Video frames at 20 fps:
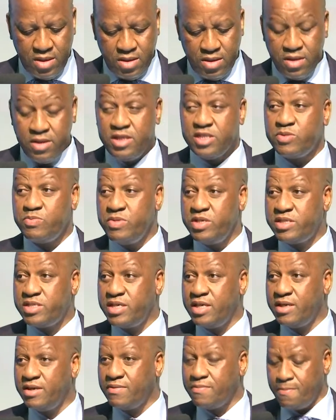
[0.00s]
This
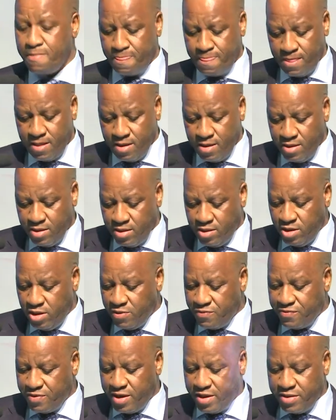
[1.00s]
meeting
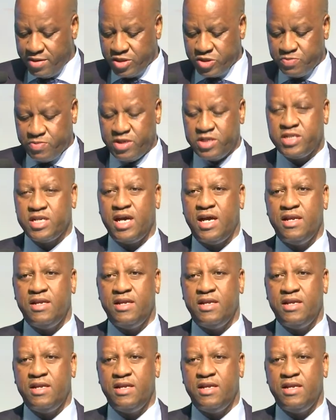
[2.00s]
of the special